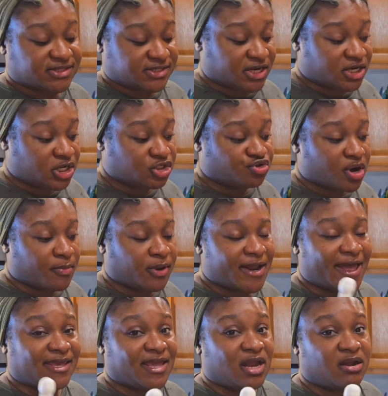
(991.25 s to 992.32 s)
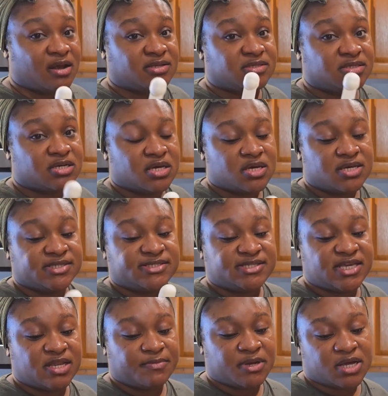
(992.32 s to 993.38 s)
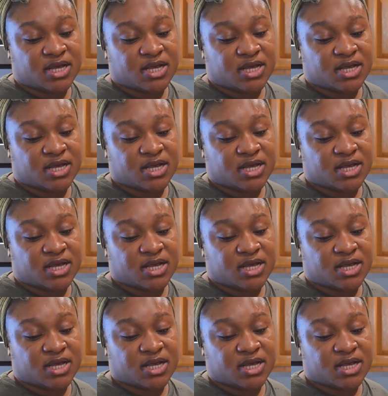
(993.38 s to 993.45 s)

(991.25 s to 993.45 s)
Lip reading: It's in the drawer, but I cannot see it